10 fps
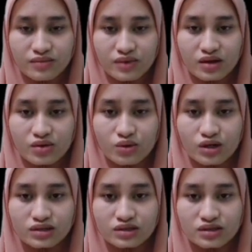
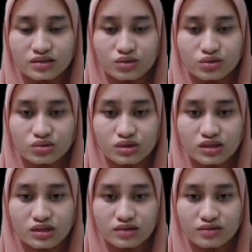
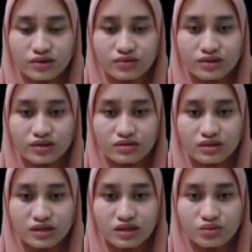1,62350
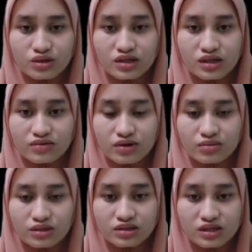ringgit we get from the
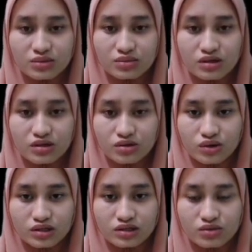table on
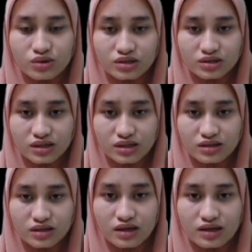question 1C.
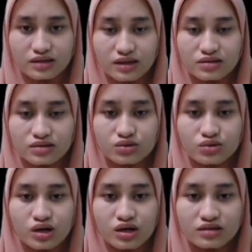Next
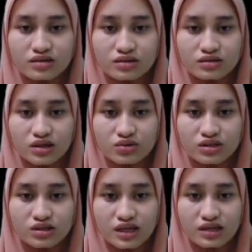
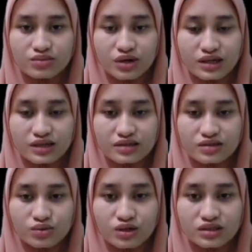200,008 minus
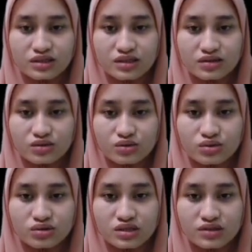
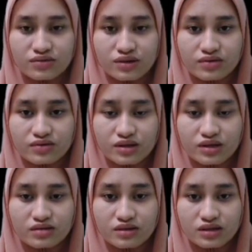1,62350
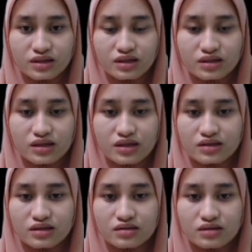ringgit. The
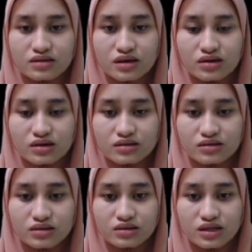result is
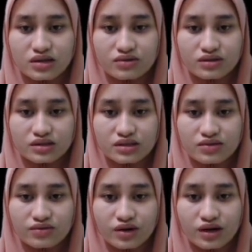
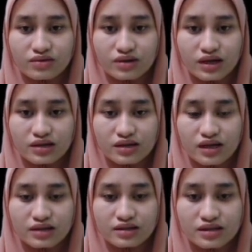37658 and
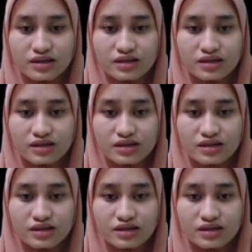it is